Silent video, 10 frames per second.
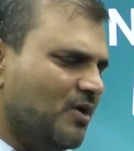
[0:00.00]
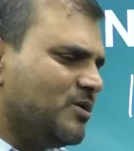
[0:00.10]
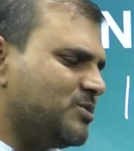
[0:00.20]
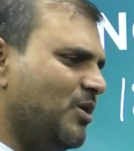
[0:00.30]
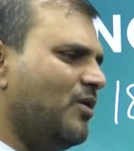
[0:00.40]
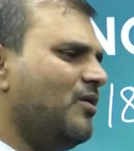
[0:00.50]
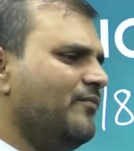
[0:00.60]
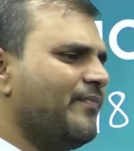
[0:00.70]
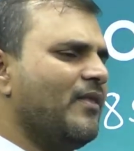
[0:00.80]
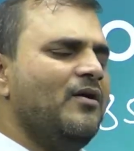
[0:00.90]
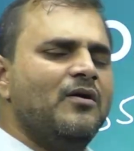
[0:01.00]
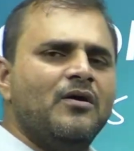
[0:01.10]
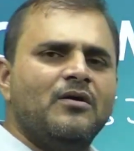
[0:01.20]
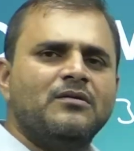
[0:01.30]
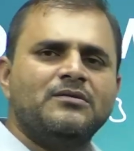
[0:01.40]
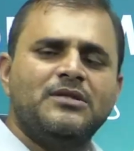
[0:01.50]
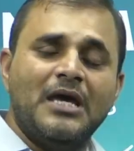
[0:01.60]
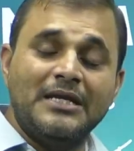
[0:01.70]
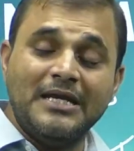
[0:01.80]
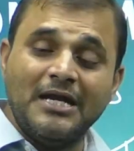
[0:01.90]
So
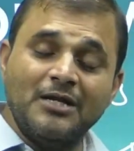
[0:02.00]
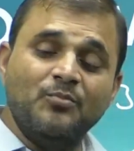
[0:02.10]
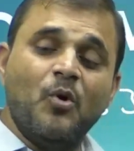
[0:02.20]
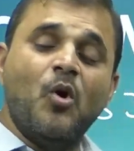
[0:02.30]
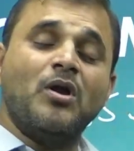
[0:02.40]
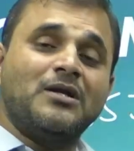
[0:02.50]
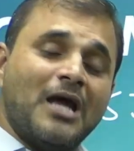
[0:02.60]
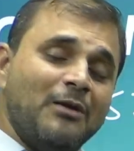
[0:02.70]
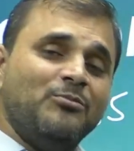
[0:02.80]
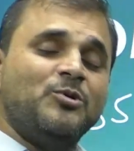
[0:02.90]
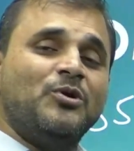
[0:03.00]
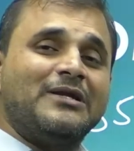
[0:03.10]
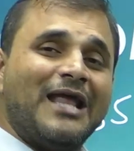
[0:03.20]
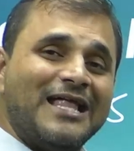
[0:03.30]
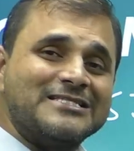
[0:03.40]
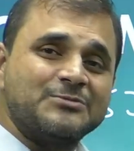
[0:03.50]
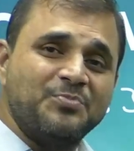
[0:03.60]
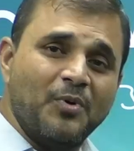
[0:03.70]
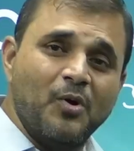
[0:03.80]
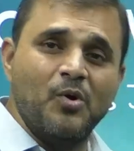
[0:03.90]
they need more time to
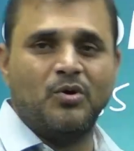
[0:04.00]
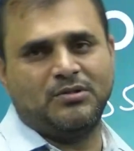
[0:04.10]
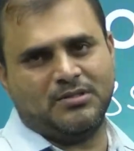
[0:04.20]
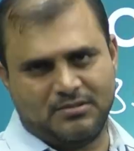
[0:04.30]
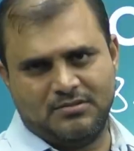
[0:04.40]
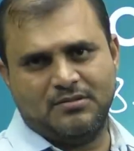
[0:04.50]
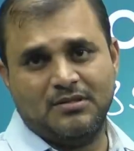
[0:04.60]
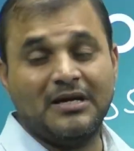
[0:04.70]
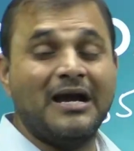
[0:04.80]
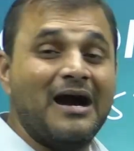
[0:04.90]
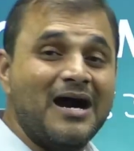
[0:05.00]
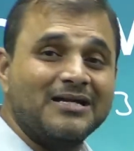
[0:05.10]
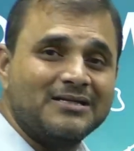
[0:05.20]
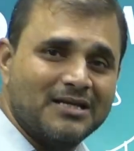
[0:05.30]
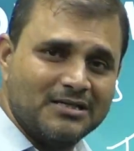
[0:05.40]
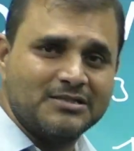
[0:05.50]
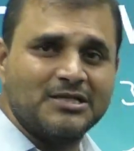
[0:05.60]
transport cotton.